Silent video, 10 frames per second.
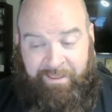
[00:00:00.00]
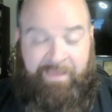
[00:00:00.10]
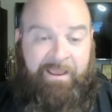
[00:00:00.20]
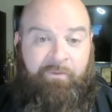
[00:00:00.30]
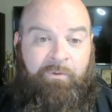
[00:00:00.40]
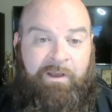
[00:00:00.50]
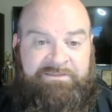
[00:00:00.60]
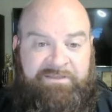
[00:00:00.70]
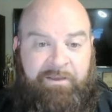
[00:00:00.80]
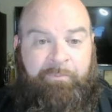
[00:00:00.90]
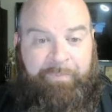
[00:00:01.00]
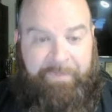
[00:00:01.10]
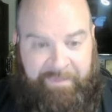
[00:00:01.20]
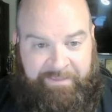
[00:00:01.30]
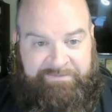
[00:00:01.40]
And I watched a
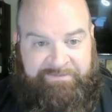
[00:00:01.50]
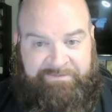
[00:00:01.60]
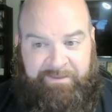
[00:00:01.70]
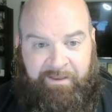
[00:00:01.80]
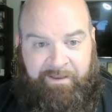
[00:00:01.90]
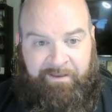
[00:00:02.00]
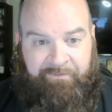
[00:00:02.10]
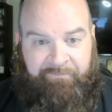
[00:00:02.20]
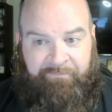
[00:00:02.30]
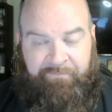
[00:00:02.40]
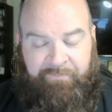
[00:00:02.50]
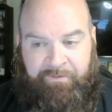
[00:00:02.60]
piece of,